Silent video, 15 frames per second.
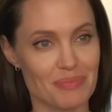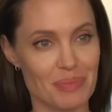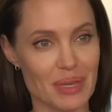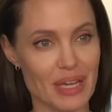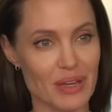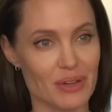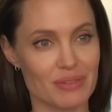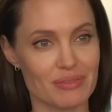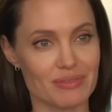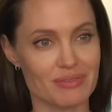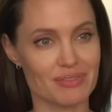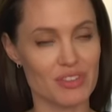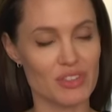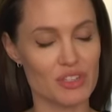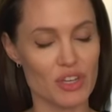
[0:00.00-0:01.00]
being
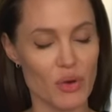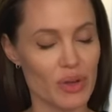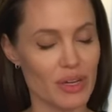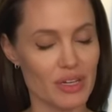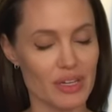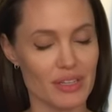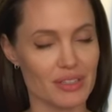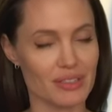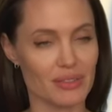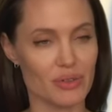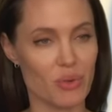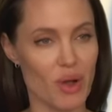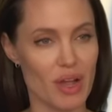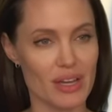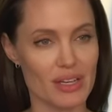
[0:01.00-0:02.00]
stoic and
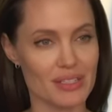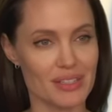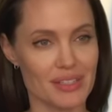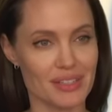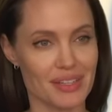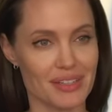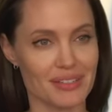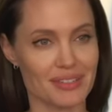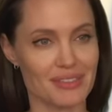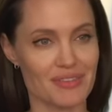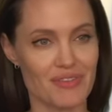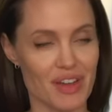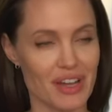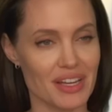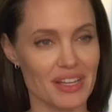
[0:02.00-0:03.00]
quiet and
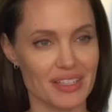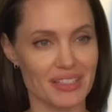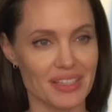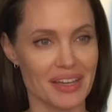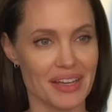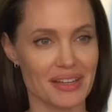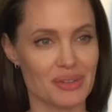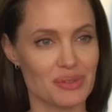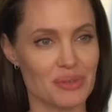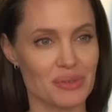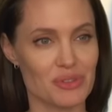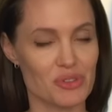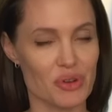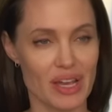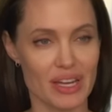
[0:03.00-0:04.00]
fighting and
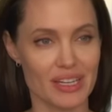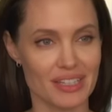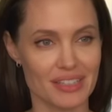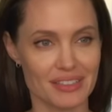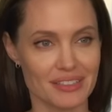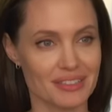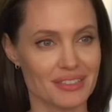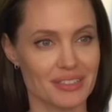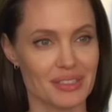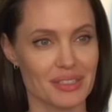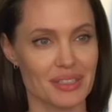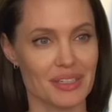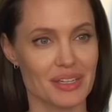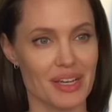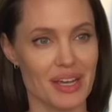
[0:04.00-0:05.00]
training
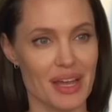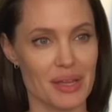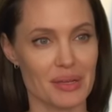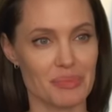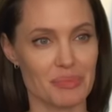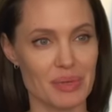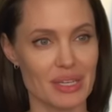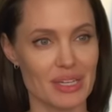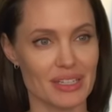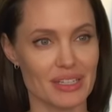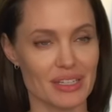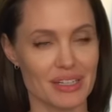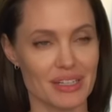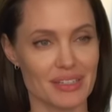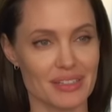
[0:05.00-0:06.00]
and
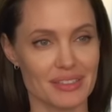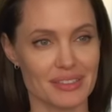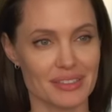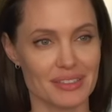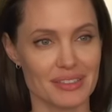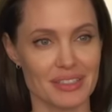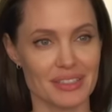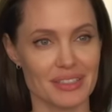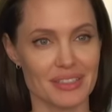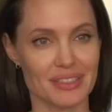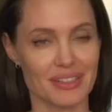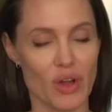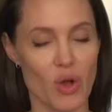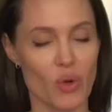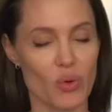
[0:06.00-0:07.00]
being
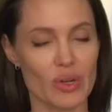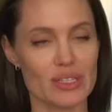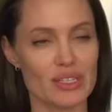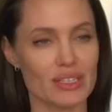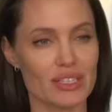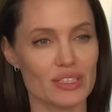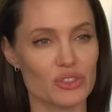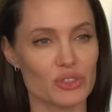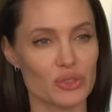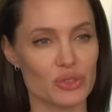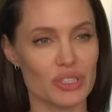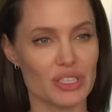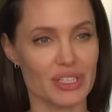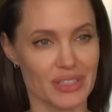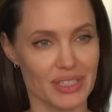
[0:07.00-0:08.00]
always a little too
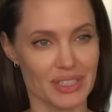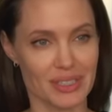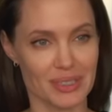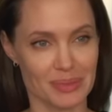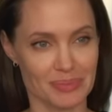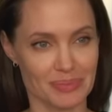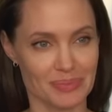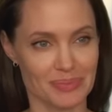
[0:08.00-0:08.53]
serious.